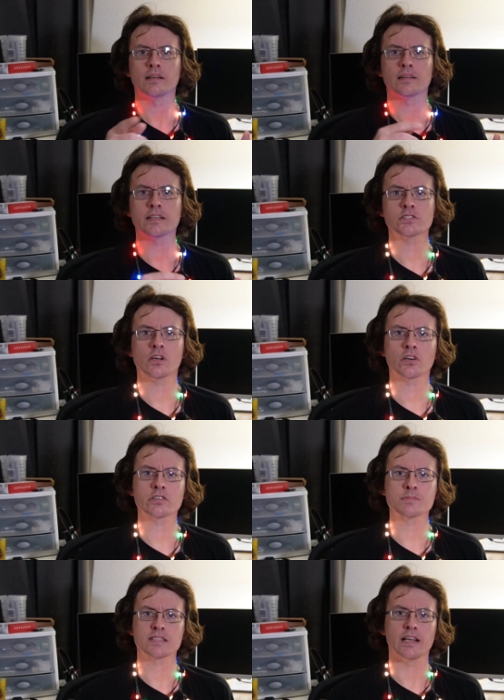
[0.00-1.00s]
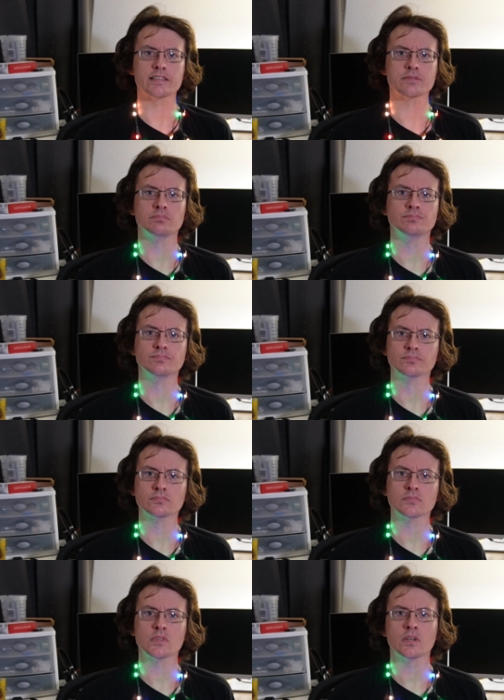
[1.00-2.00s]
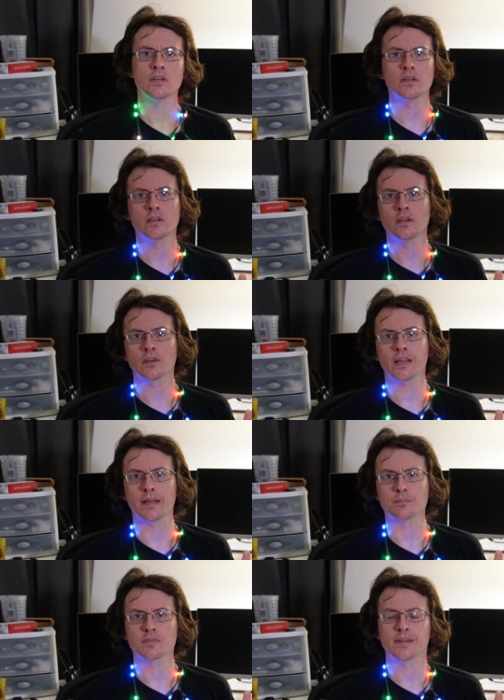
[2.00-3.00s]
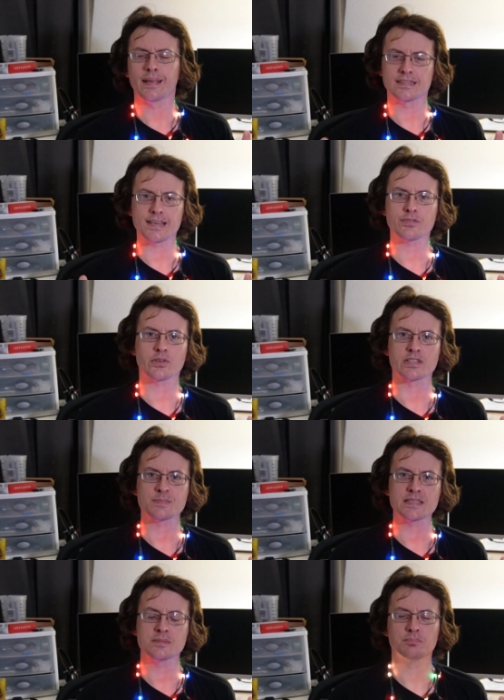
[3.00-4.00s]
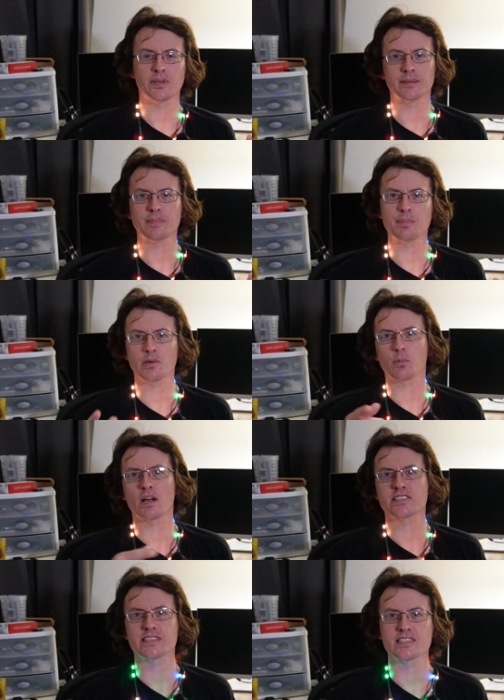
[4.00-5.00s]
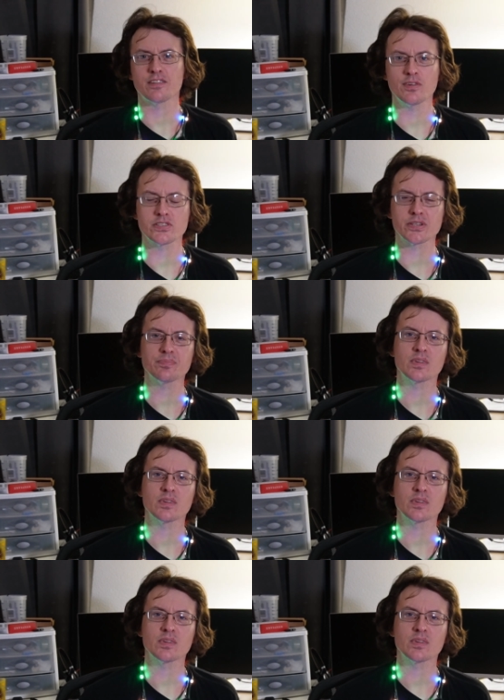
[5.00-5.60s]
Let's talk Christmas lights. Okay, it's after Christmas, but maybe you're watching this in the future.